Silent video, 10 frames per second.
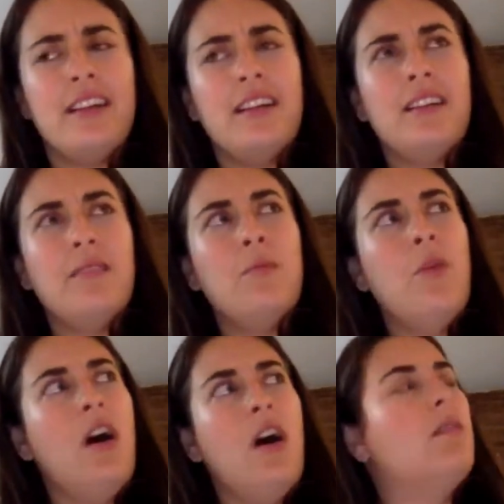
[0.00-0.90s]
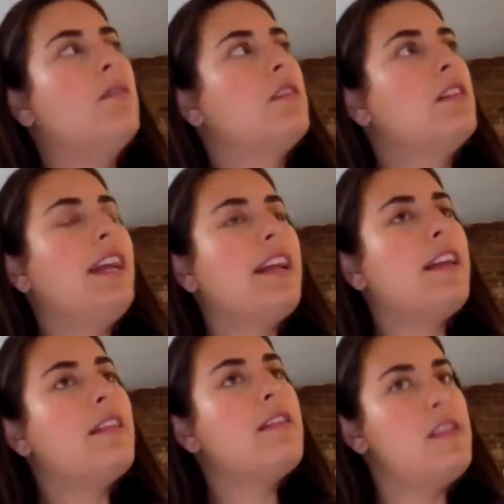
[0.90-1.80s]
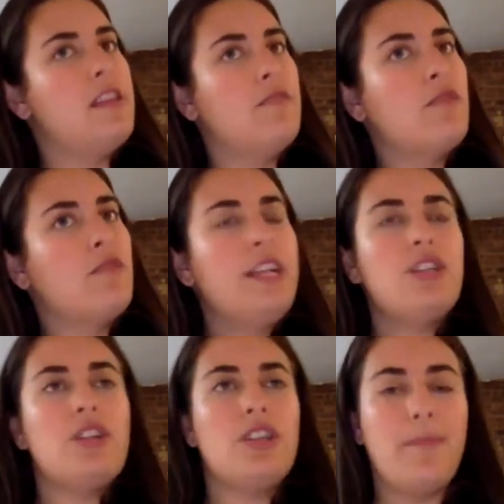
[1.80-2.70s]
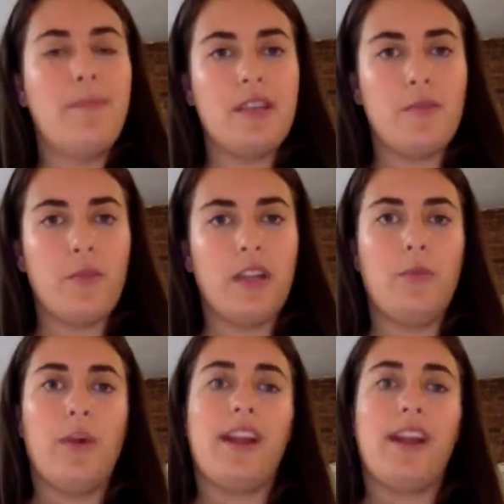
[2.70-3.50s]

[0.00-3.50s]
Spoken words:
whoa, like the relationship isn't really working.